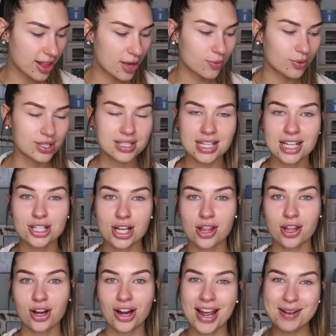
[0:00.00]
Like, we'll see each
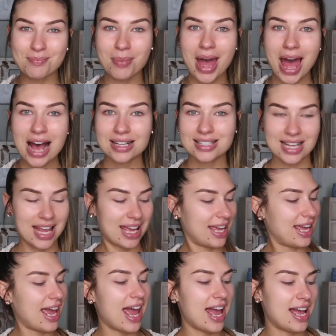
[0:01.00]
other in
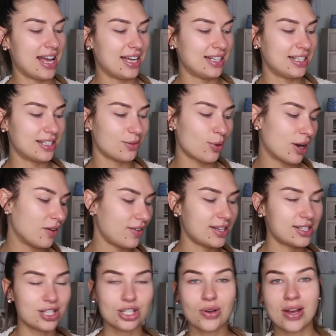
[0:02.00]
passing and one of
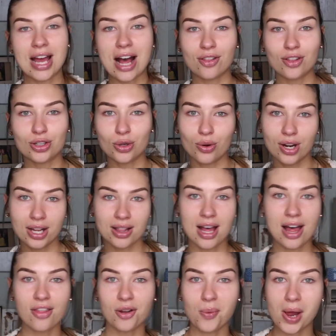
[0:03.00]
us is going out the door and the
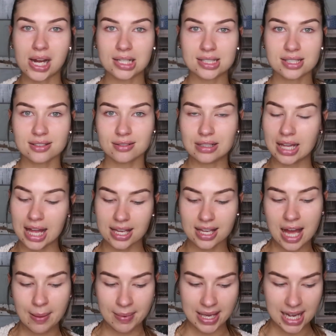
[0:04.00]
other one is like
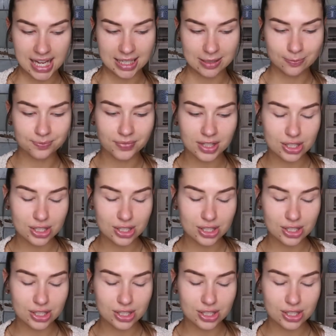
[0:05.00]
coming in.